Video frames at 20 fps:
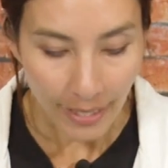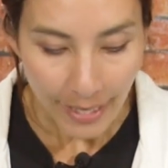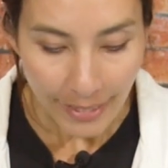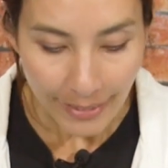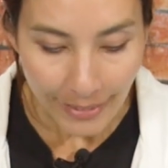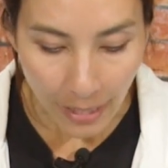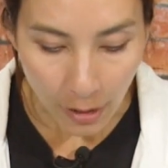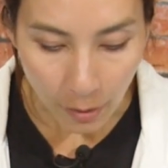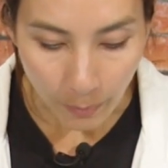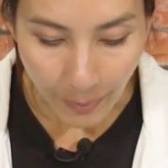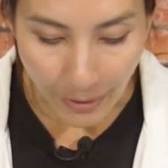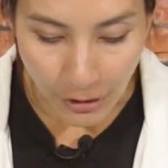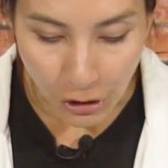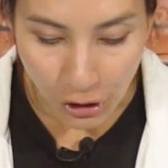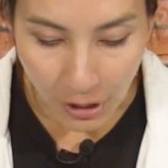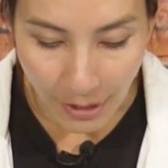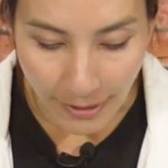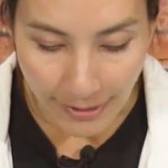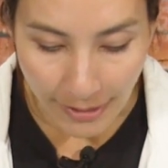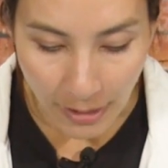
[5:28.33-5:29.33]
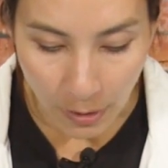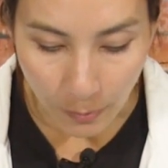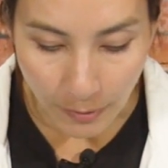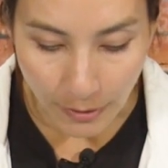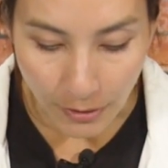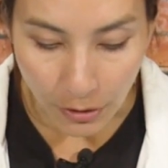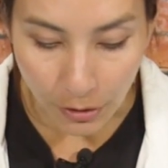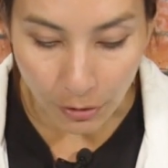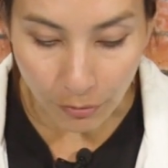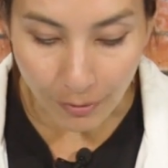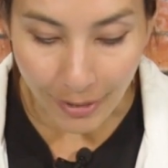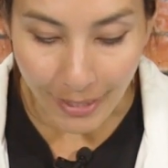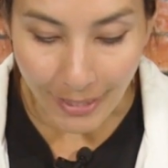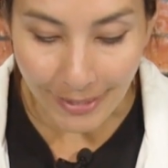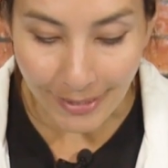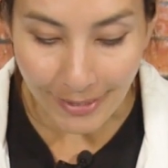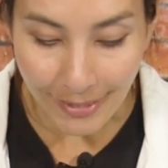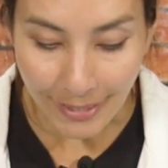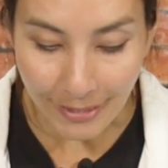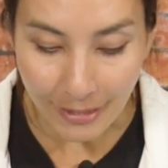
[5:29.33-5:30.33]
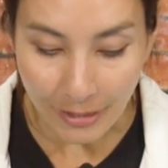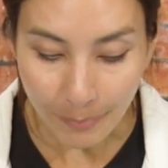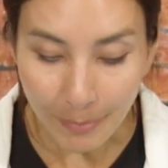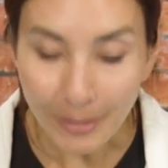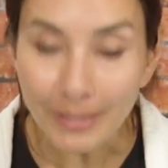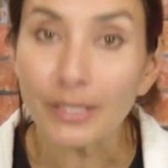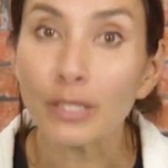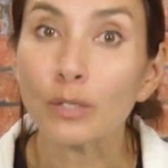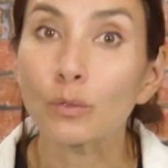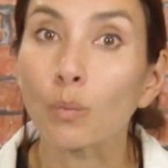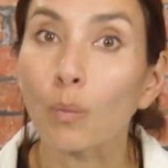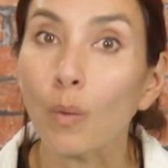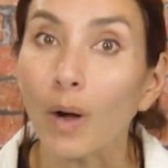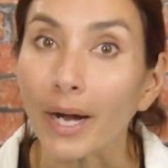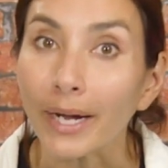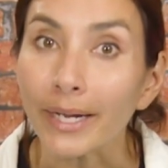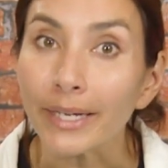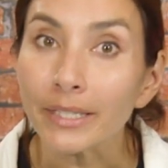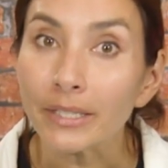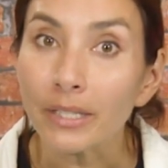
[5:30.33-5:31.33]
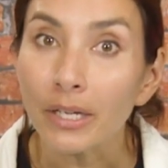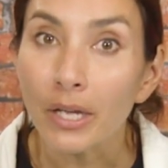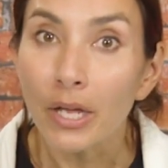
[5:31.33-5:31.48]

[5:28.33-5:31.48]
Now, my chassis was 3 centimeters wide,